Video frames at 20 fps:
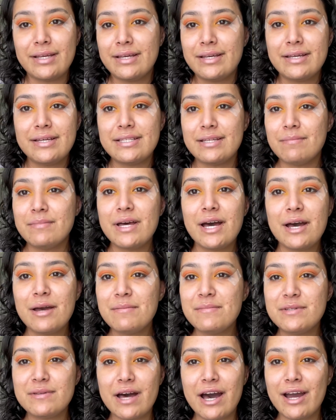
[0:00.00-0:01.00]

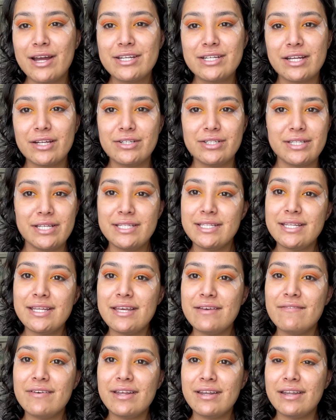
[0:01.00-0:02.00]
sometimes eyeshadow just isn't
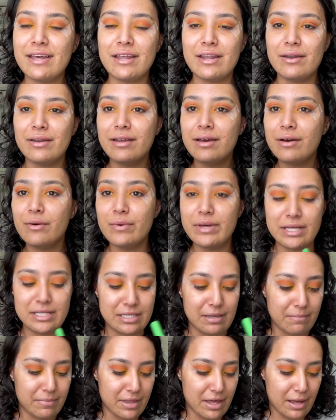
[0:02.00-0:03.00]
even, and we
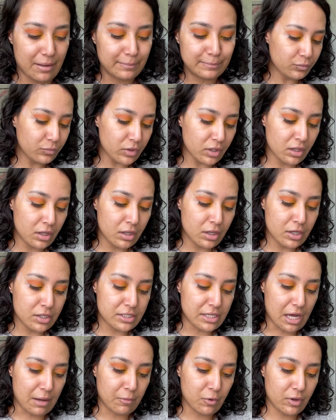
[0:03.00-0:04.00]
accept that.
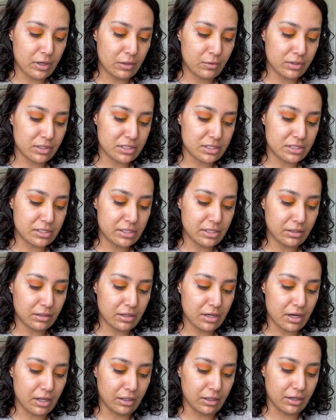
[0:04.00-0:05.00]
So yeah, I'm going in with this teal
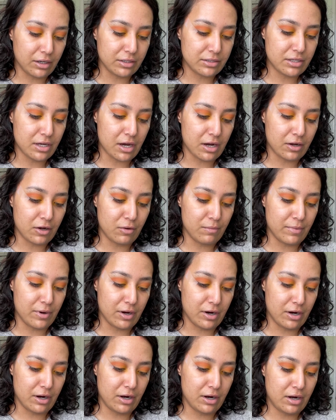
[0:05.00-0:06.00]
color, Taco
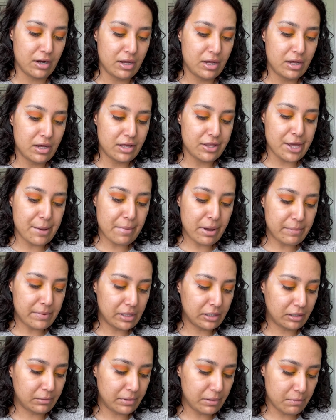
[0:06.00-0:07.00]
Bar. I think it might be
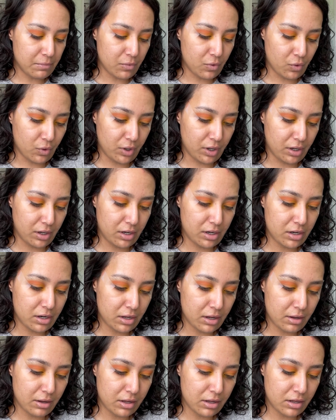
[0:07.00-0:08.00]
a little bit more
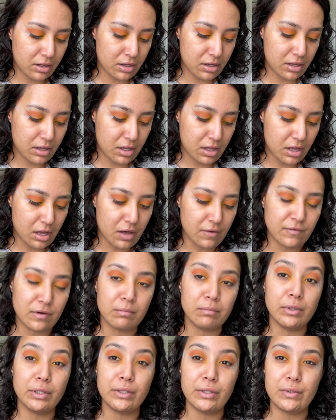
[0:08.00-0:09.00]
of a
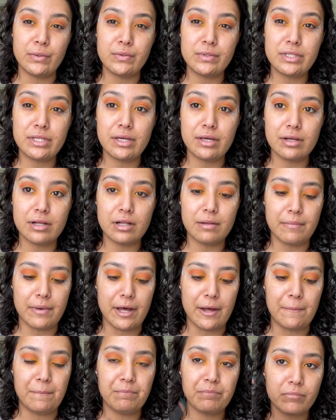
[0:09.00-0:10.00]
blue teal,
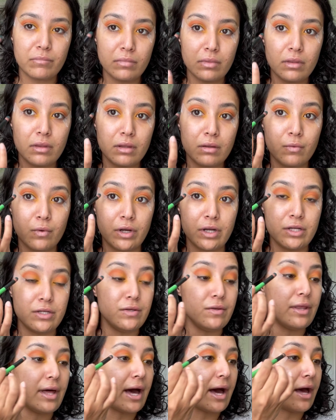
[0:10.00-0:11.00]
but we're gonna
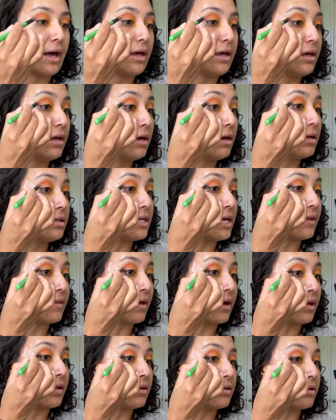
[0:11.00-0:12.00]
do that, take
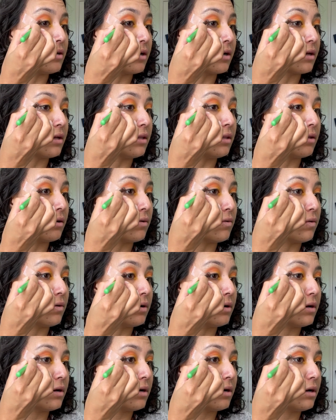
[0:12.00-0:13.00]
that and darken the
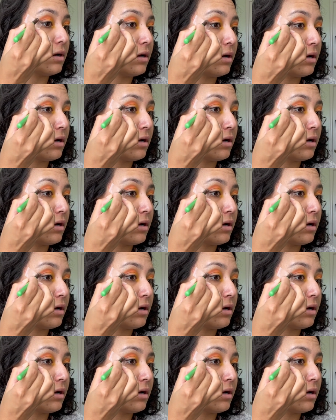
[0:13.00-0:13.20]
corner.